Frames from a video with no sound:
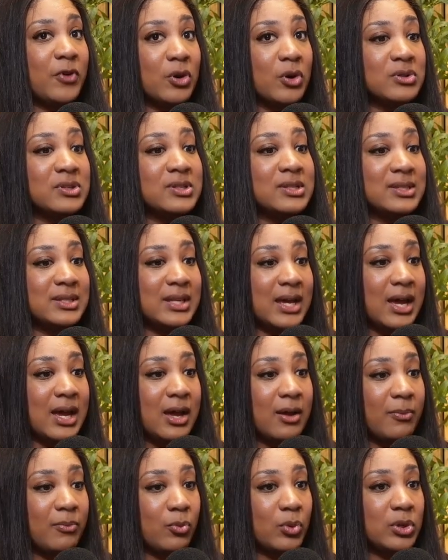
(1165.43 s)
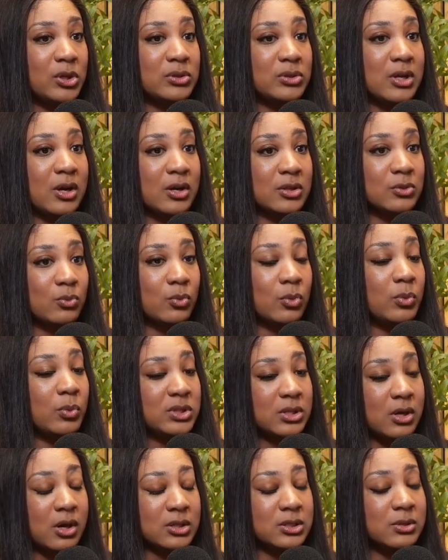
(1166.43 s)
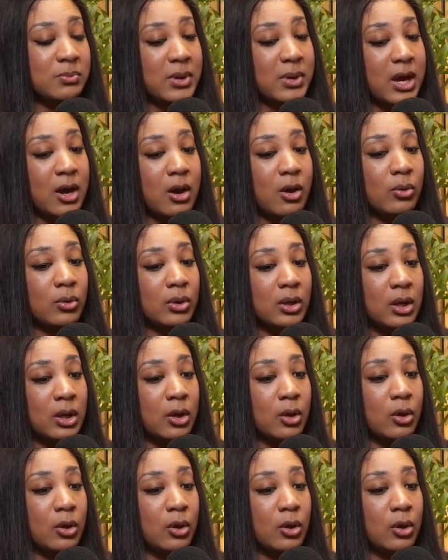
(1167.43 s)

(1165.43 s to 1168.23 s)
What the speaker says: first step when we talked about